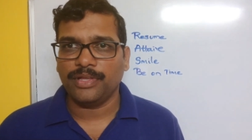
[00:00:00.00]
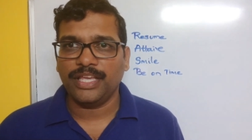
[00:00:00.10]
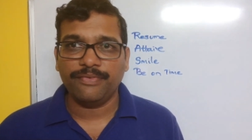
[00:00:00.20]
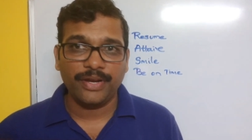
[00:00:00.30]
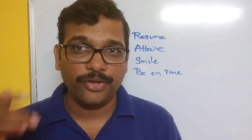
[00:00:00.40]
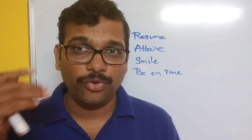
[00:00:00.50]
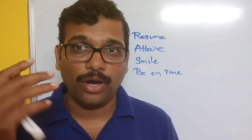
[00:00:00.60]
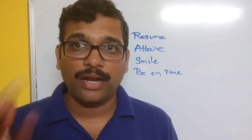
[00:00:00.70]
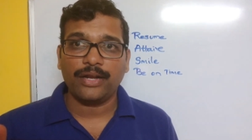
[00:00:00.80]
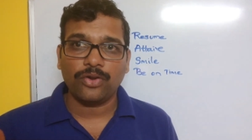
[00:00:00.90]
Even you
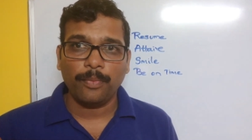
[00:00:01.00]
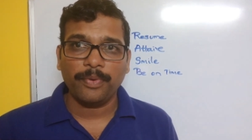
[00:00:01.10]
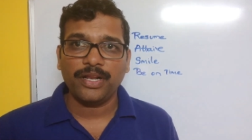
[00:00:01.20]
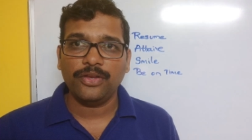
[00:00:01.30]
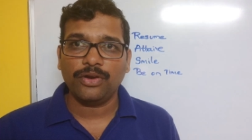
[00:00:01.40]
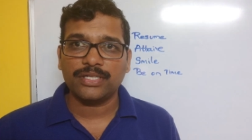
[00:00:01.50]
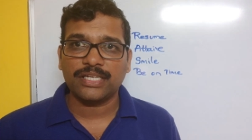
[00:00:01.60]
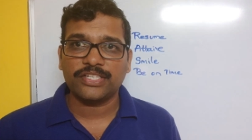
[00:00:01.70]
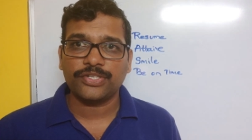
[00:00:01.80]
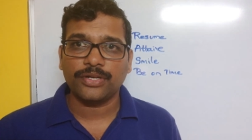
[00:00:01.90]
are a topper in your
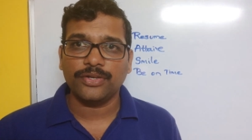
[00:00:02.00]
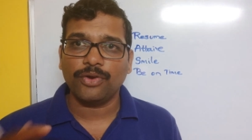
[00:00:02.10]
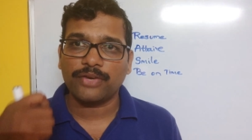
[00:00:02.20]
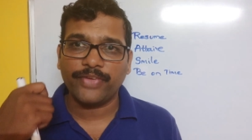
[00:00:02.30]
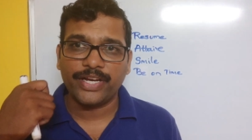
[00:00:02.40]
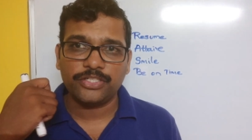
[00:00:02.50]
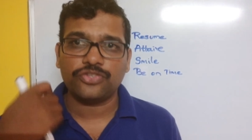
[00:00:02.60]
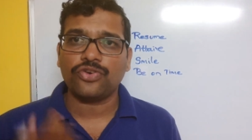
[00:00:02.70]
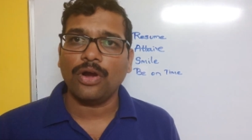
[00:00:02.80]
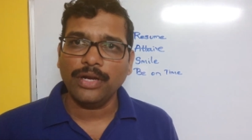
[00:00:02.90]
section, you are very
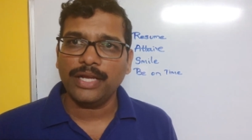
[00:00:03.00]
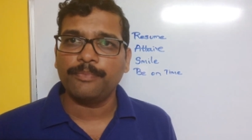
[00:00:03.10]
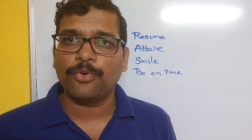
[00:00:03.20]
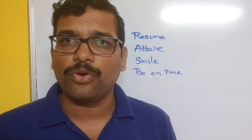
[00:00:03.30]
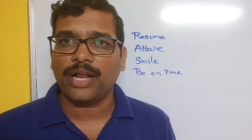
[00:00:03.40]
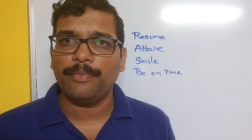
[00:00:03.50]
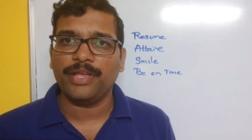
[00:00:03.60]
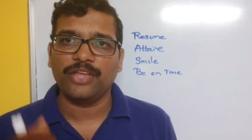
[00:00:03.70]
strong in programming,